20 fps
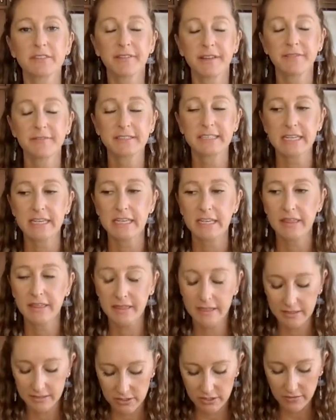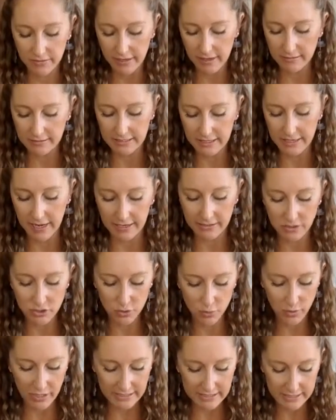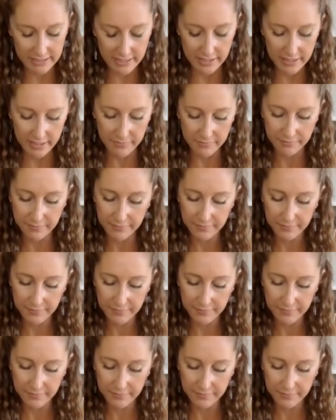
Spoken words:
15th, 2020.